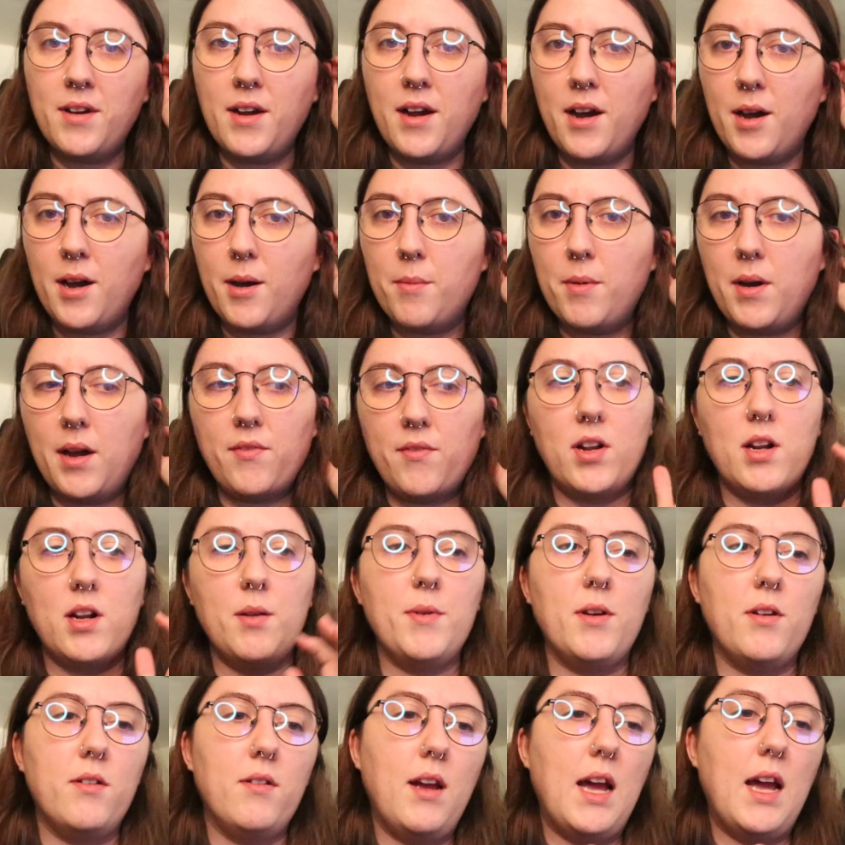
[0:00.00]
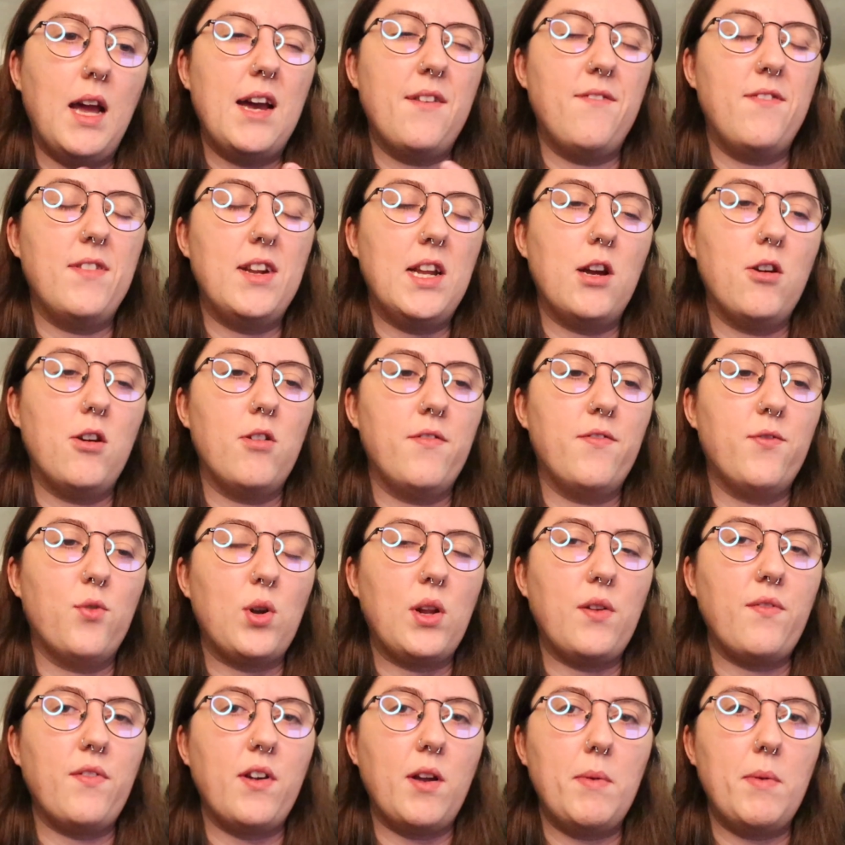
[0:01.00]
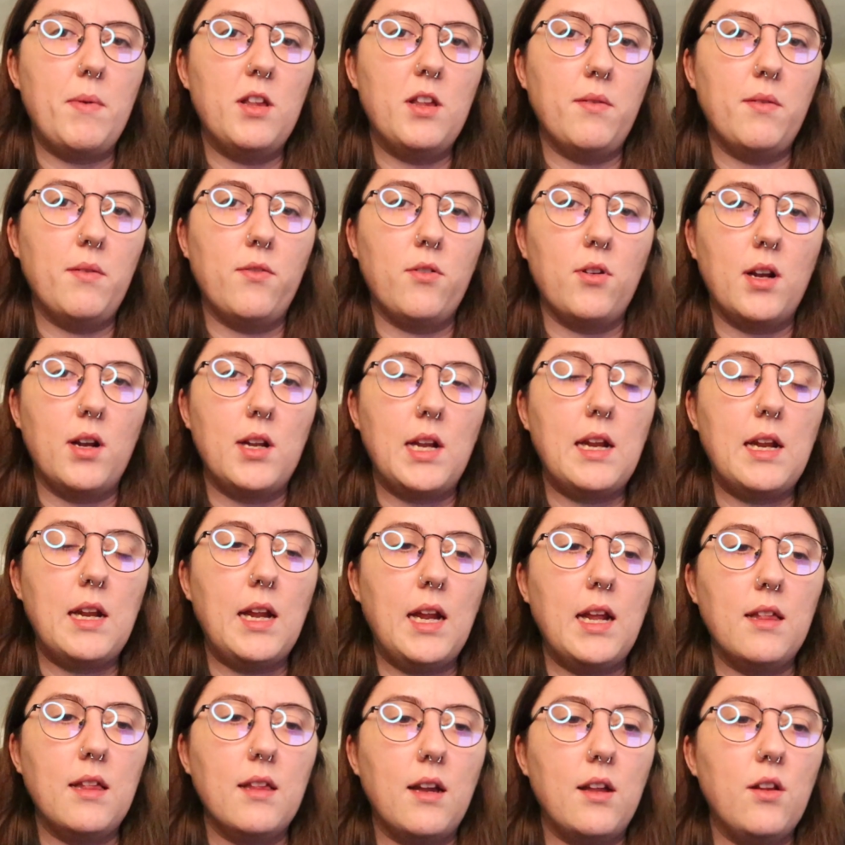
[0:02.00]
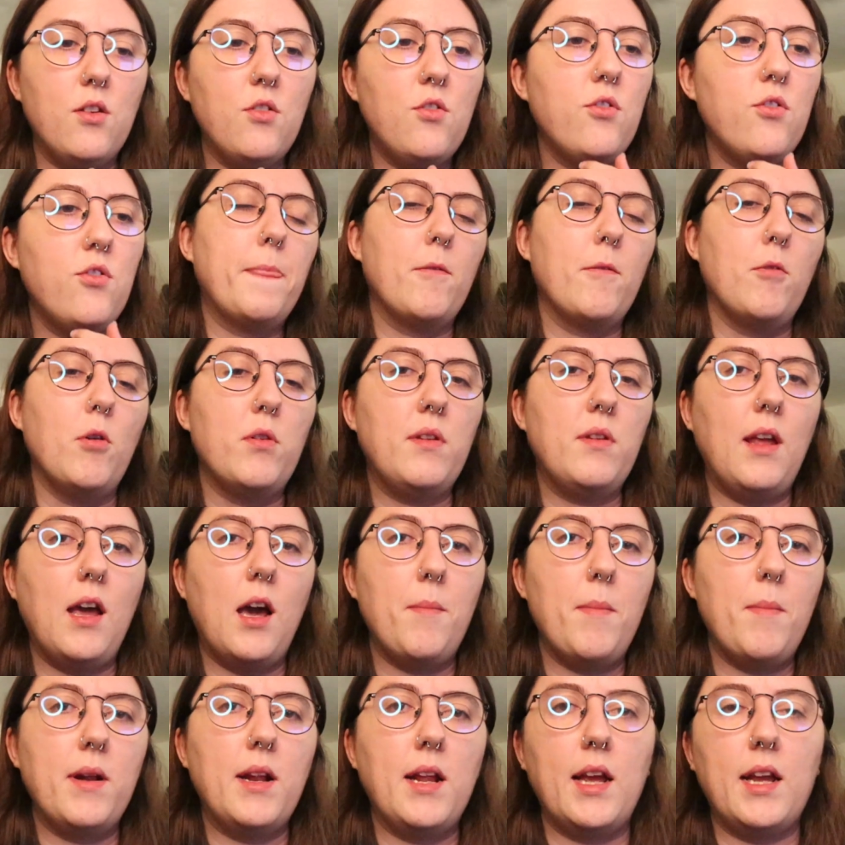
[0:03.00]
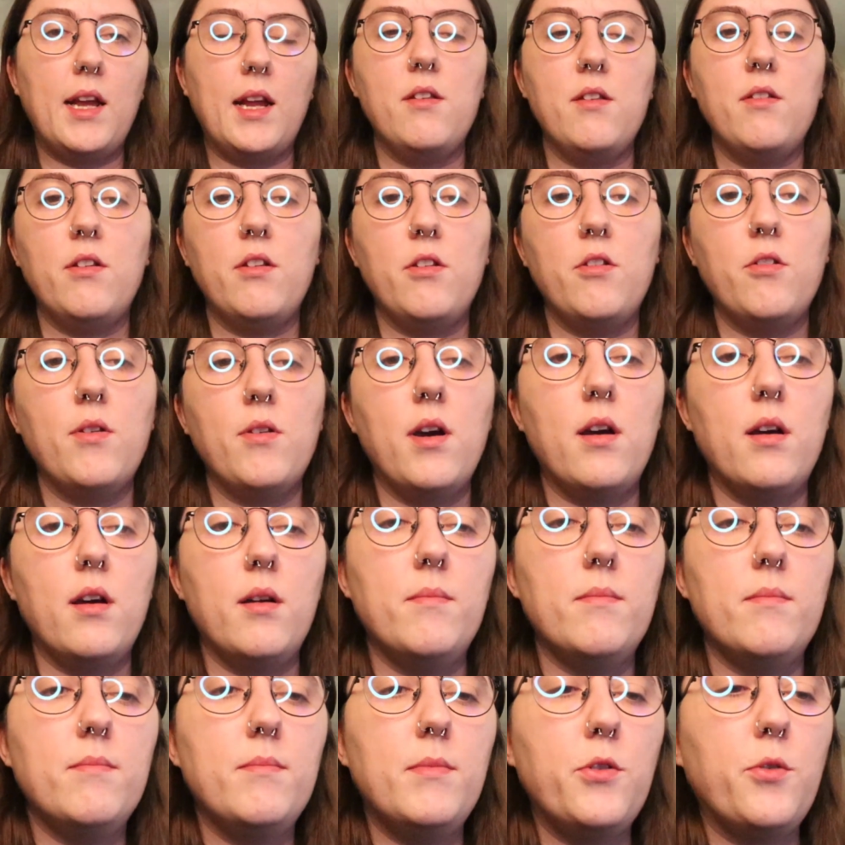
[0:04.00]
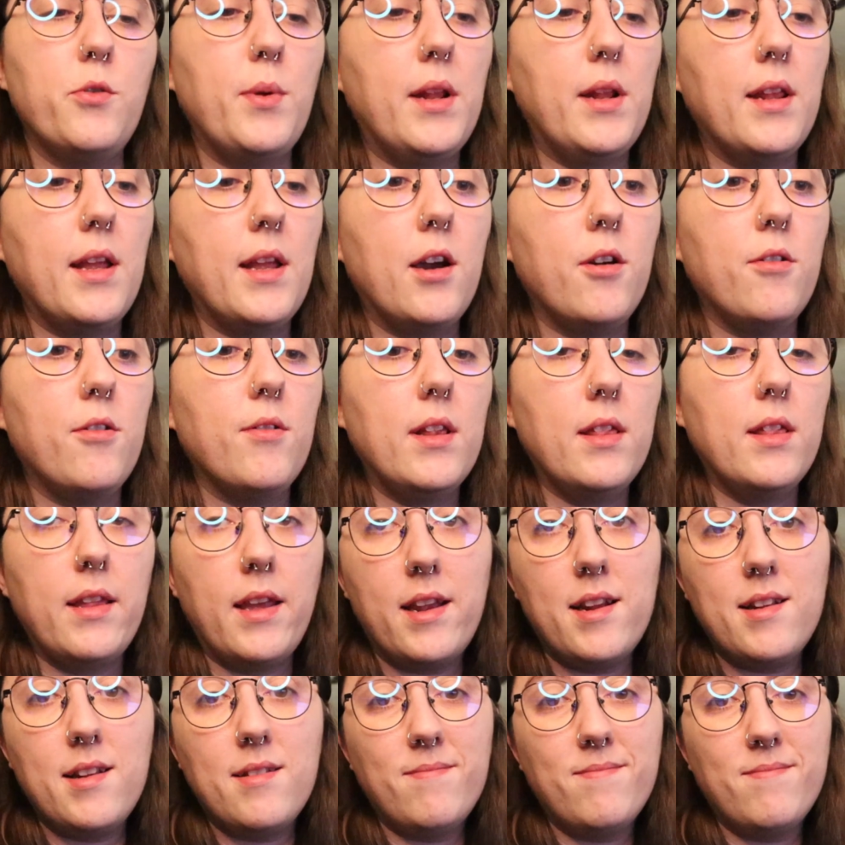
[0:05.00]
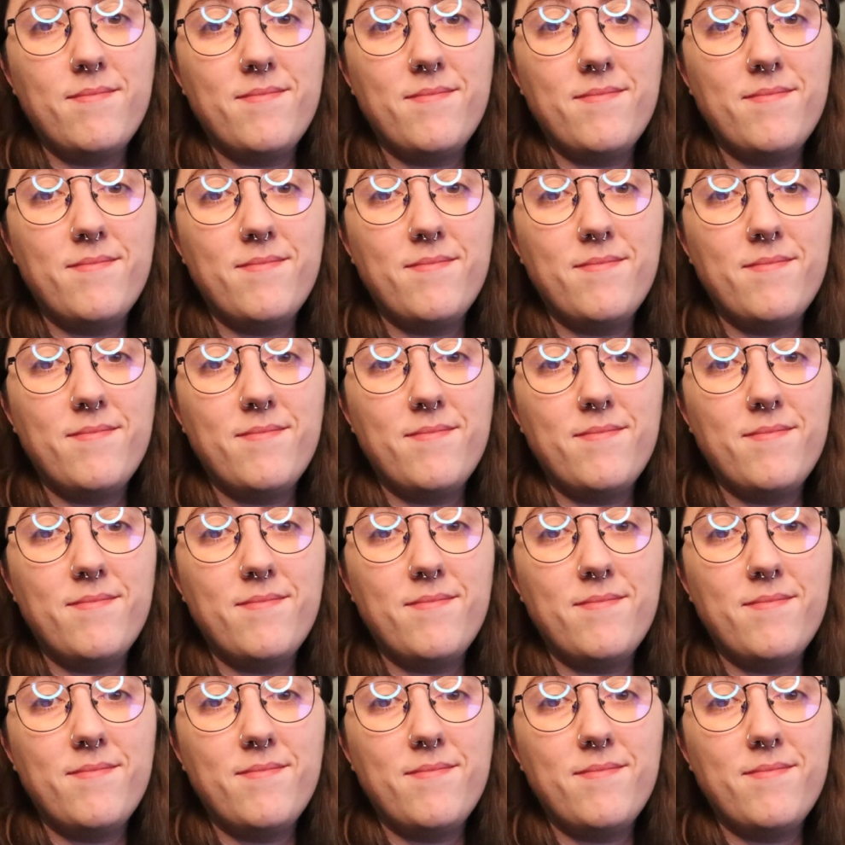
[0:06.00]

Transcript: I've got about half an hour, 45 minutes before I need to eat lunch. We'll see how many I can do between now and then.